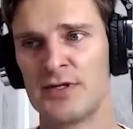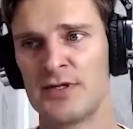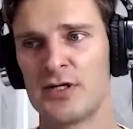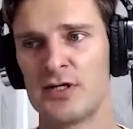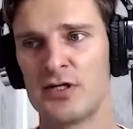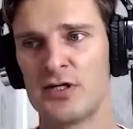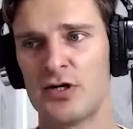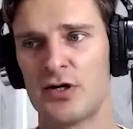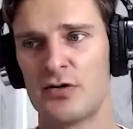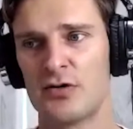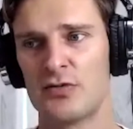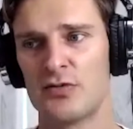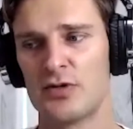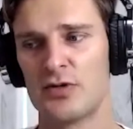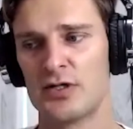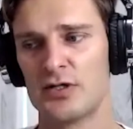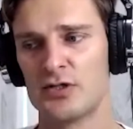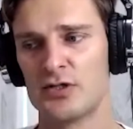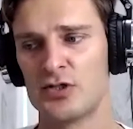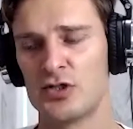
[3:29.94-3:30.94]

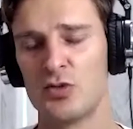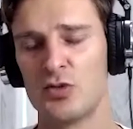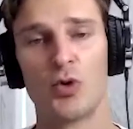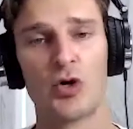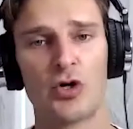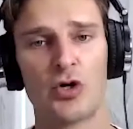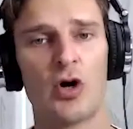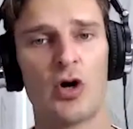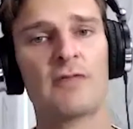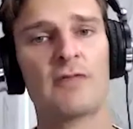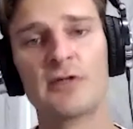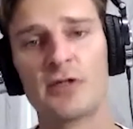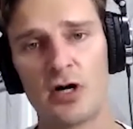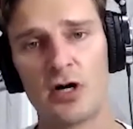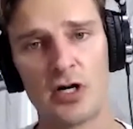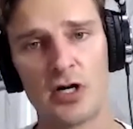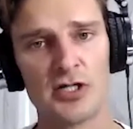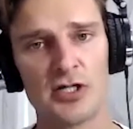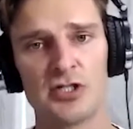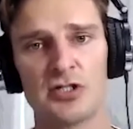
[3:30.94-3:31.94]
Do you want to go off to
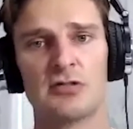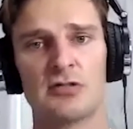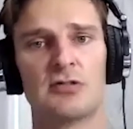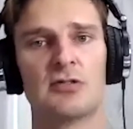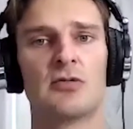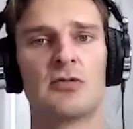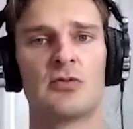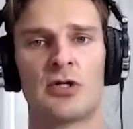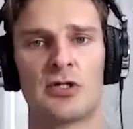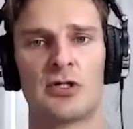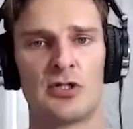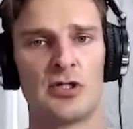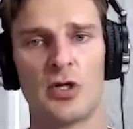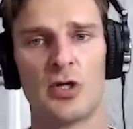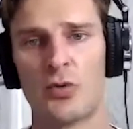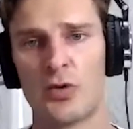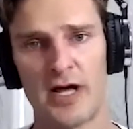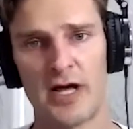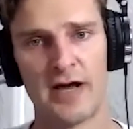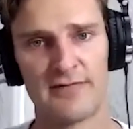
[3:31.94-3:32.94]
college and you
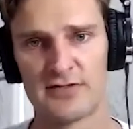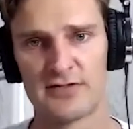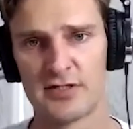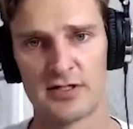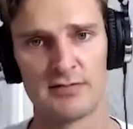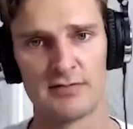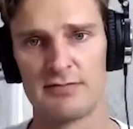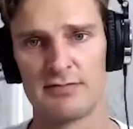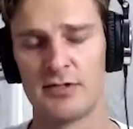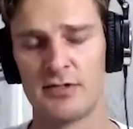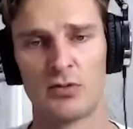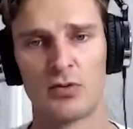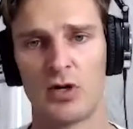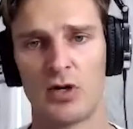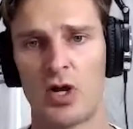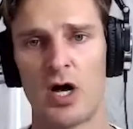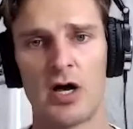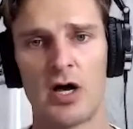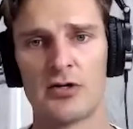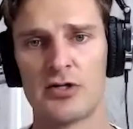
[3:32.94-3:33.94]
don't want to have to,
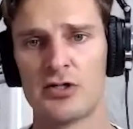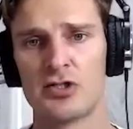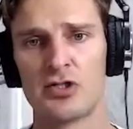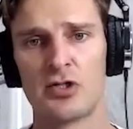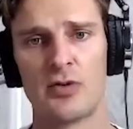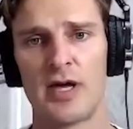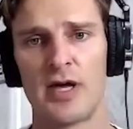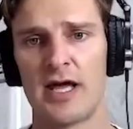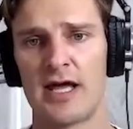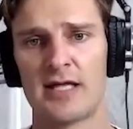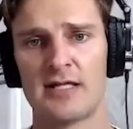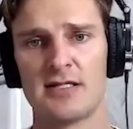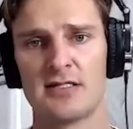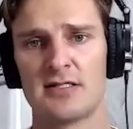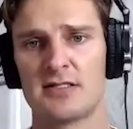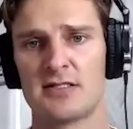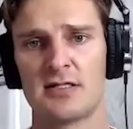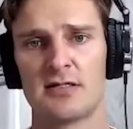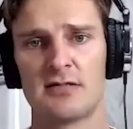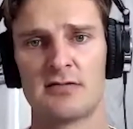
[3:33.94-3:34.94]
rely on your two
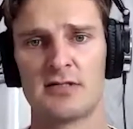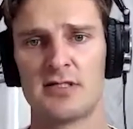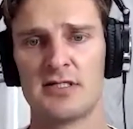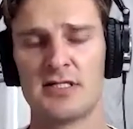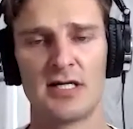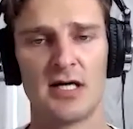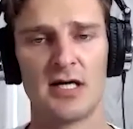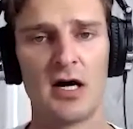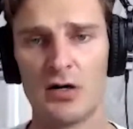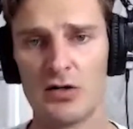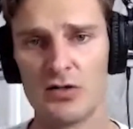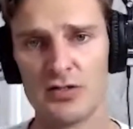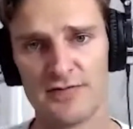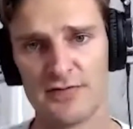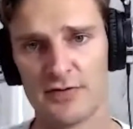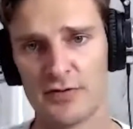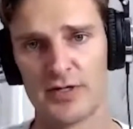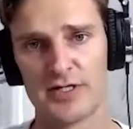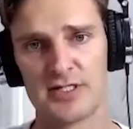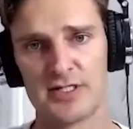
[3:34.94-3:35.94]
hands to dig holes
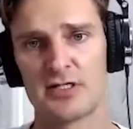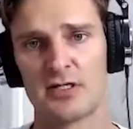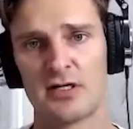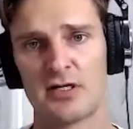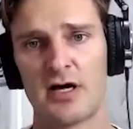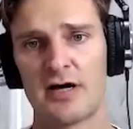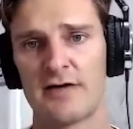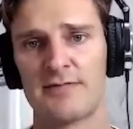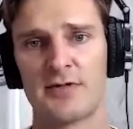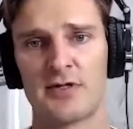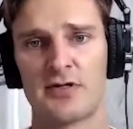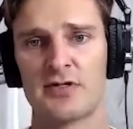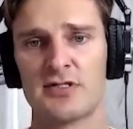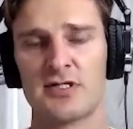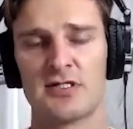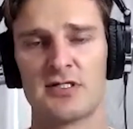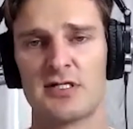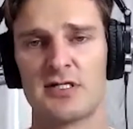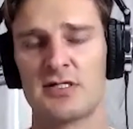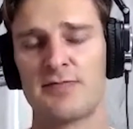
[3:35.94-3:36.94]
for the rest of your life, because
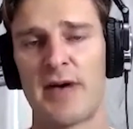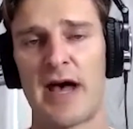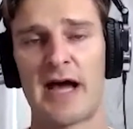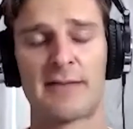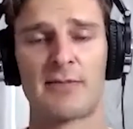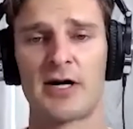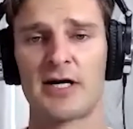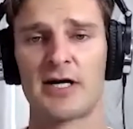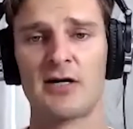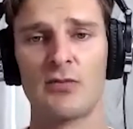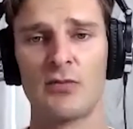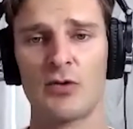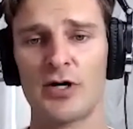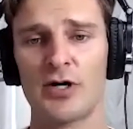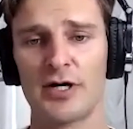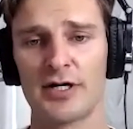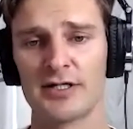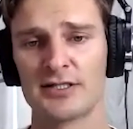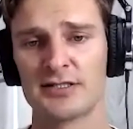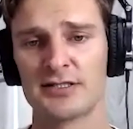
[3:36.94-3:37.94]
it's backbreaking
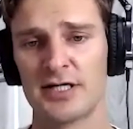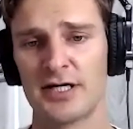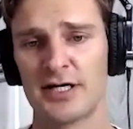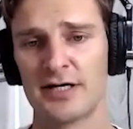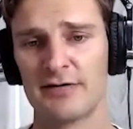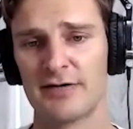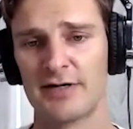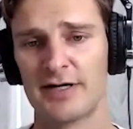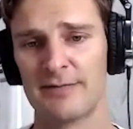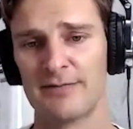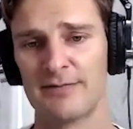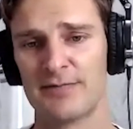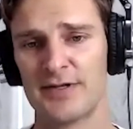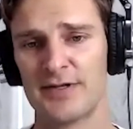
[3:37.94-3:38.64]
work. So,